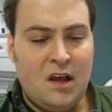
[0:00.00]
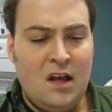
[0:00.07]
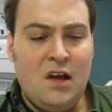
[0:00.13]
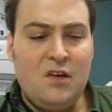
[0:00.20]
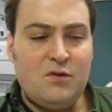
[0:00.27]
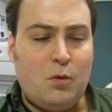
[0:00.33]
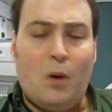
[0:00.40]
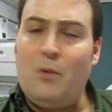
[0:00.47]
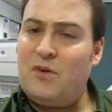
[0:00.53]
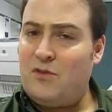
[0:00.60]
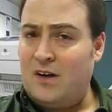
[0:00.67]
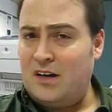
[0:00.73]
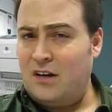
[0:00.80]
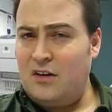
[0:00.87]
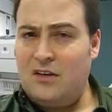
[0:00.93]
So what we're
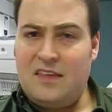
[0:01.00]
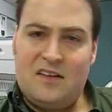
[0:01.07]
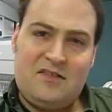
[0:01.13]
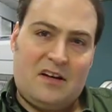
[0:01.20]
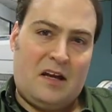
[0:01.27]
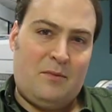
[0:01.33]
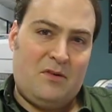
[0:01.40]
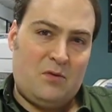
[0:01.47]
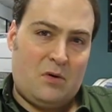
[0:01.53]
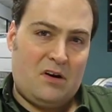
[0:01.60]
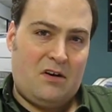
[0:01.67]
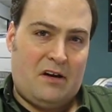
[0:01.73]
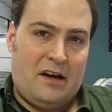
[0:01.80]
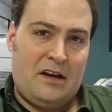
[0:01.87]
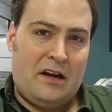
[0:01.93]
trying to do this time is we're
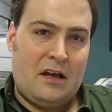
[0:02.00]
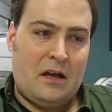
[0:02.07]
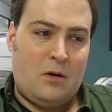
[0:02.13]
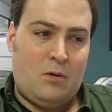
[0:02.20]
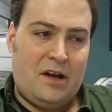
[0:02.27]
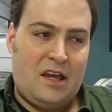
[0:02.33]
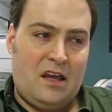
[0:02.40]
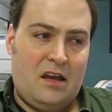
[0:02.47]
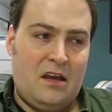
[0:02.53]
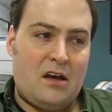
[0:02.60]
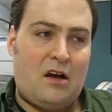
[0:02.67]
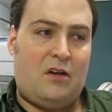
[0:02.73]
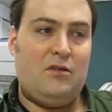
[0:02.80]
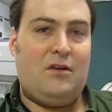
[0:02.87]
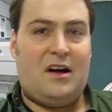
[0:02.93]
creating a wiki
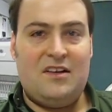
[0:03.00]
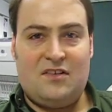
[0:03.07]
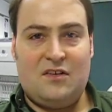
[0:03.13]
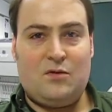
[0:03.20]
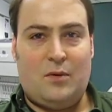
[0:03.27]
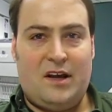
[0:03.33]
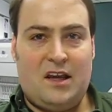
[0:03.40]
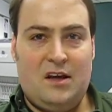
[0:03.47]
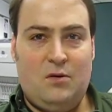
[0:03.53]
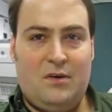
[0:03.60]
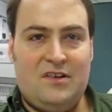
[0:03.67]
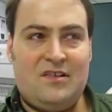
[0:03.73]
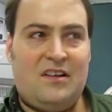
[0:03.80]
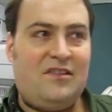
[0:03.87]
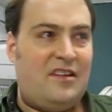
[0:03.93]
called CrisisWiki,
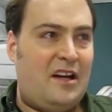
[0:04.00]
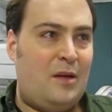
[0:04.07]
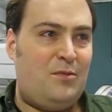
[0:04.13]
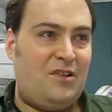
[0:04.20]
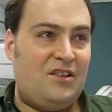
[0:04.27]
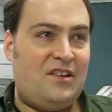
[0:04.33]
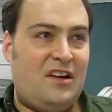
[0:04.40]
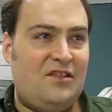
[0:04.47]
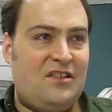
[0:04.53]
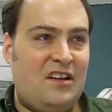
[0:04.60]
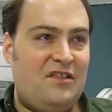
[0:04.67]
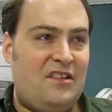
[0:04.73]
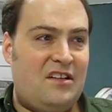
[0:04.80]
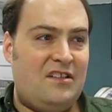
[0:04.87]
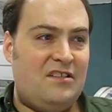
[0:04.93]
which, as the name suggests,
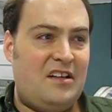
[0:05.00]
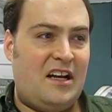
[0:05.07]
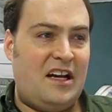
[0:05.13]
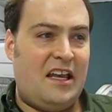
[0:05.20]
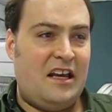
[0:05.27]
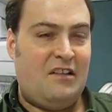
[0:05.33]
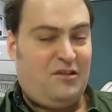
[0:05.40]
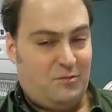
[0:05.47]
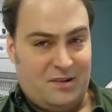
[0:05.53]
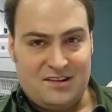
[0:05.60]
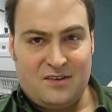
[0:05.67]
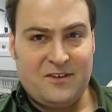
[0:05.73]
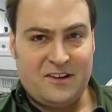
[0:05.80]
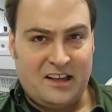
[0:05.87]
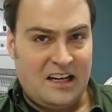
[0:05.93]
isn't dedicated
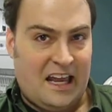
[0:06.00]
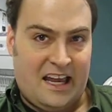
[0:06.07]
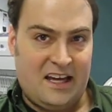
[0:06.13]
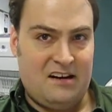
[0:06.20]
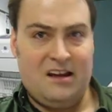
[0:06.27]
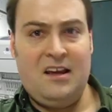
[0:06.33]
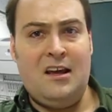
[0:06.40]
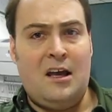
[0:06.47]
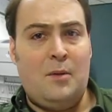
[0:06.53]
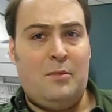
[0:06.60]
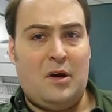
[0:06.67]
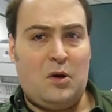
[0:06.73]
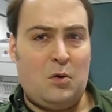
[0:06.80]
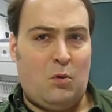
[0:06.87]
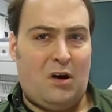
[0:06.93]
specifically to Haiti,
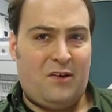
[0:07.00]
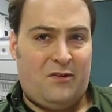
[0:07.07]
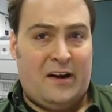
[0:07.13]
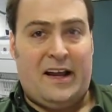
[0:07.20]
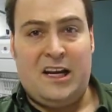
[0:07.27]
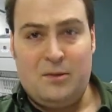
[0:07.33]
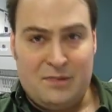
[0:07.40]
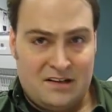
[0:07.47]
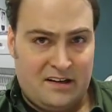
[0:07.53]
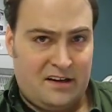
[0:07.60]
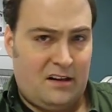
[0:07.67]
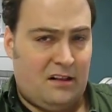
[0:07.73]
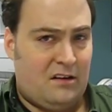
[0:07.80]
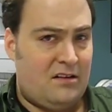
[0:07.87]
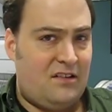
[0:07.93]
but could work for any
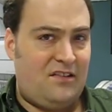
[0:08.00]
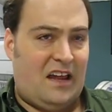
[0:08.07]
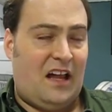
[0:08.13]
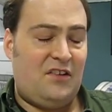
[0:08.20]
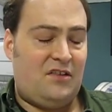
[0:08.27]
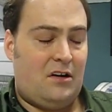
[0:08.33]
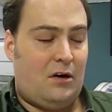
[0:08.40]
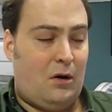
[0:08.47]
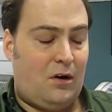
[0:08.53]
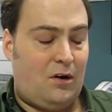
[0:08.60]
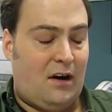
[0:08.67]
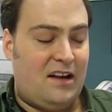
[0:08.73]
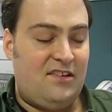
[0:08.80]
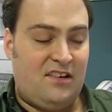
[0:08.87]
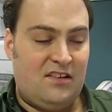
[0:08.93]
particular disaster or
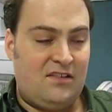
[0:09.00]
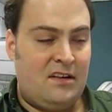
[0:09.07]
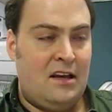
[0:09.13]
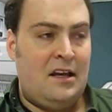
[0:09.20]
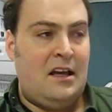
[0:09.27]
crisis.